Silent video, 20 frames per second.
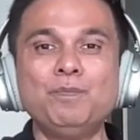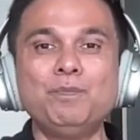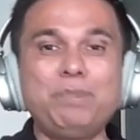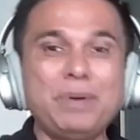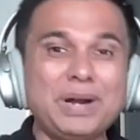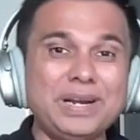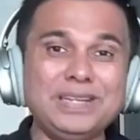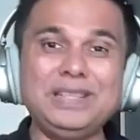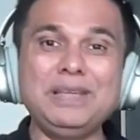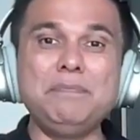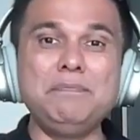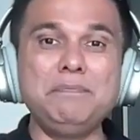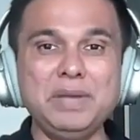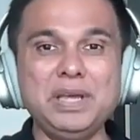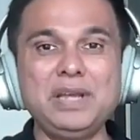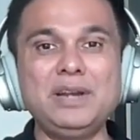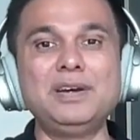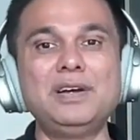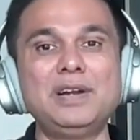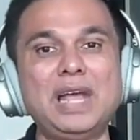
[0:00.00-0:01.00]
But the
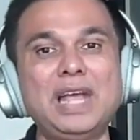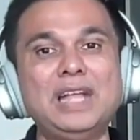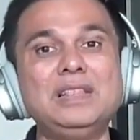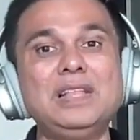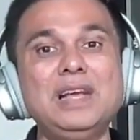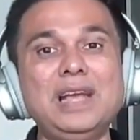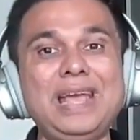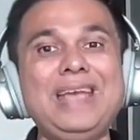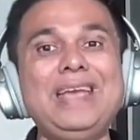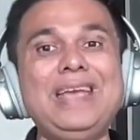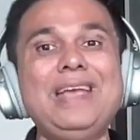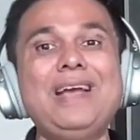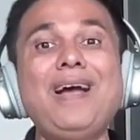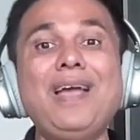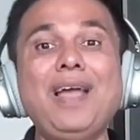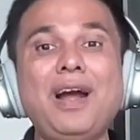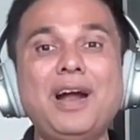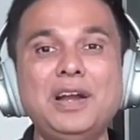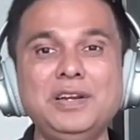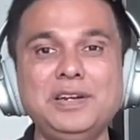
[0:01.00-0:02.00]
mirror and the AI
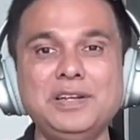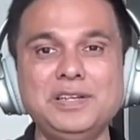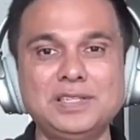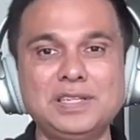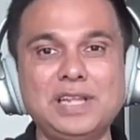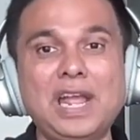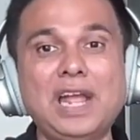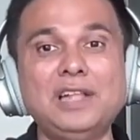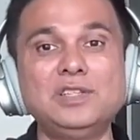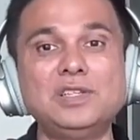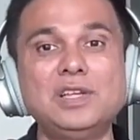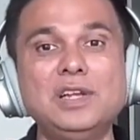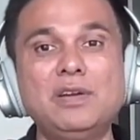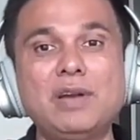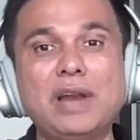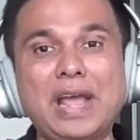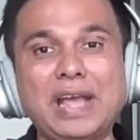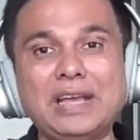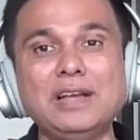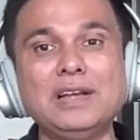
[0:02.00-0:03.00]
understands and
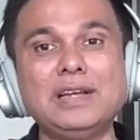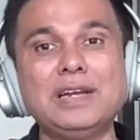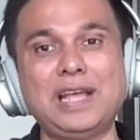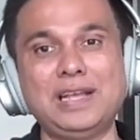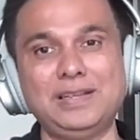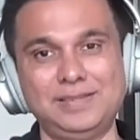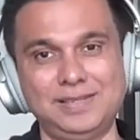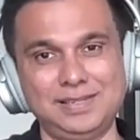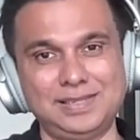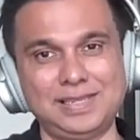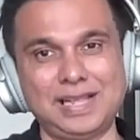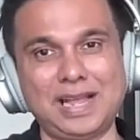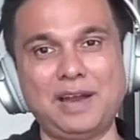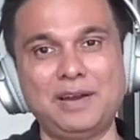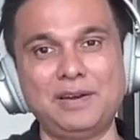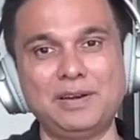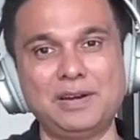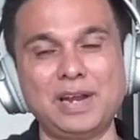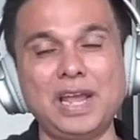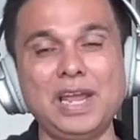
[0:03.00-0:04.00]
recognizes
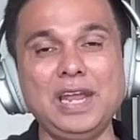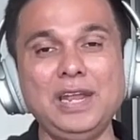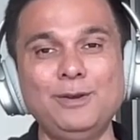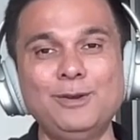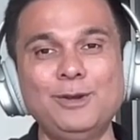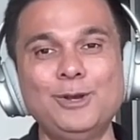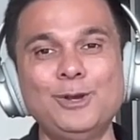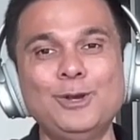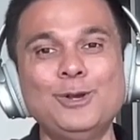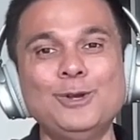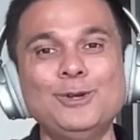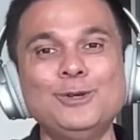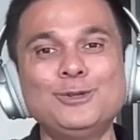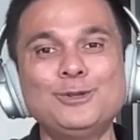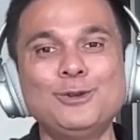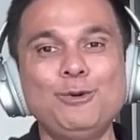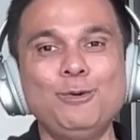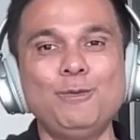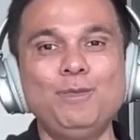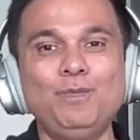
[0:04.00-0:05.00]
that, right?
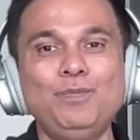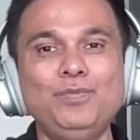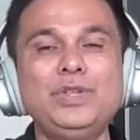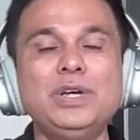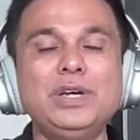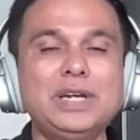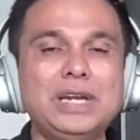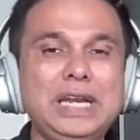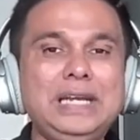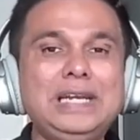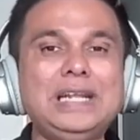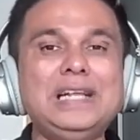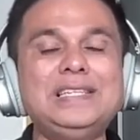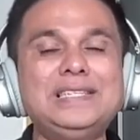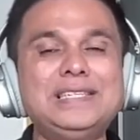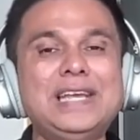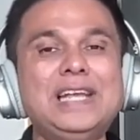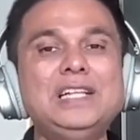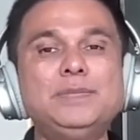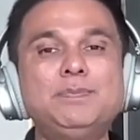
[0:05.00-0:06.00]
So the retail
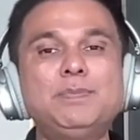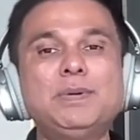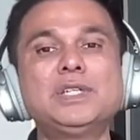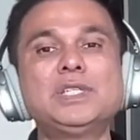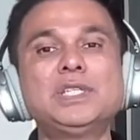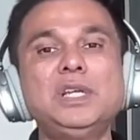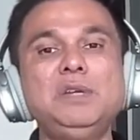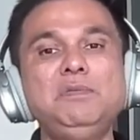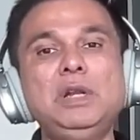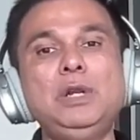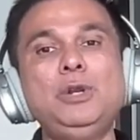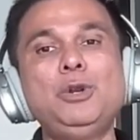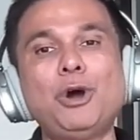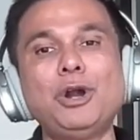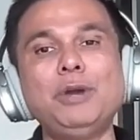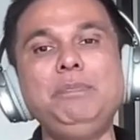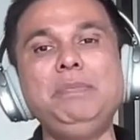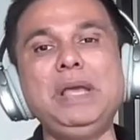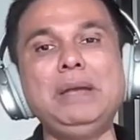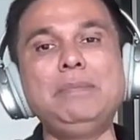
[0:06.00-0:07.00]
salesperson will
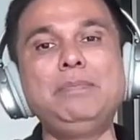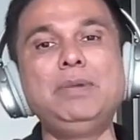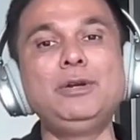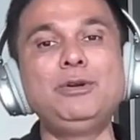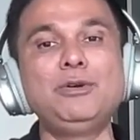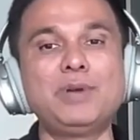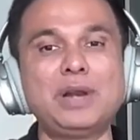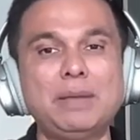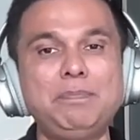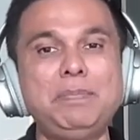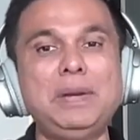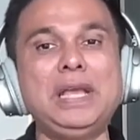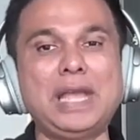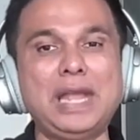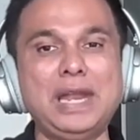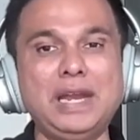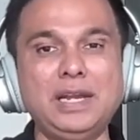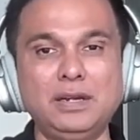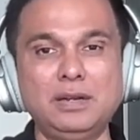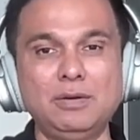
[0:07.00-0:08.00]
not be able to
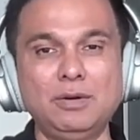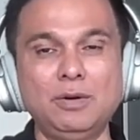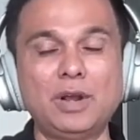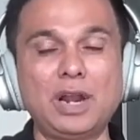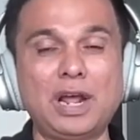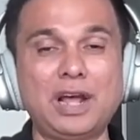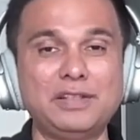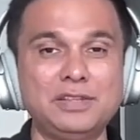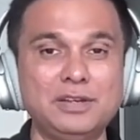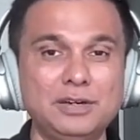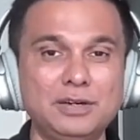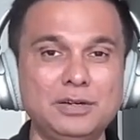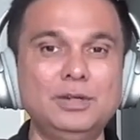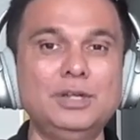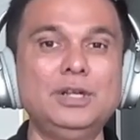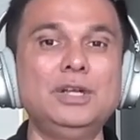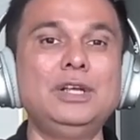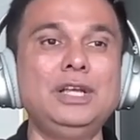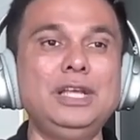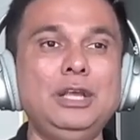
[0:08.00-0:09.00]
replicate or rather,
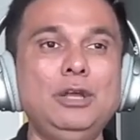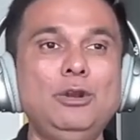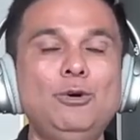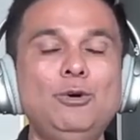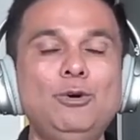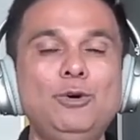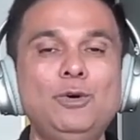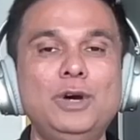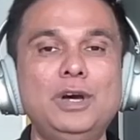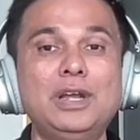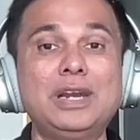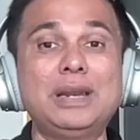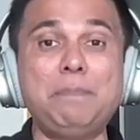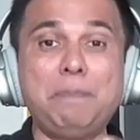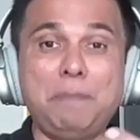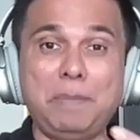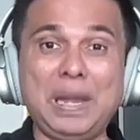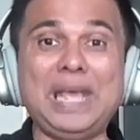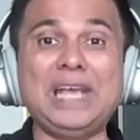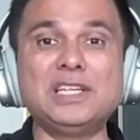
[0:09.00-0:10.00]

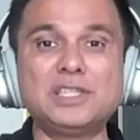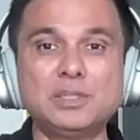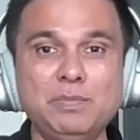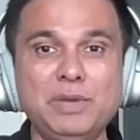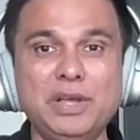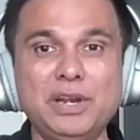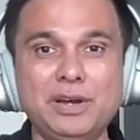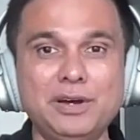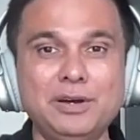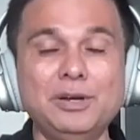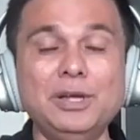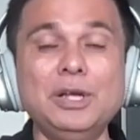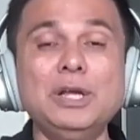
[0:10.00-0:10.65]
replace mirror.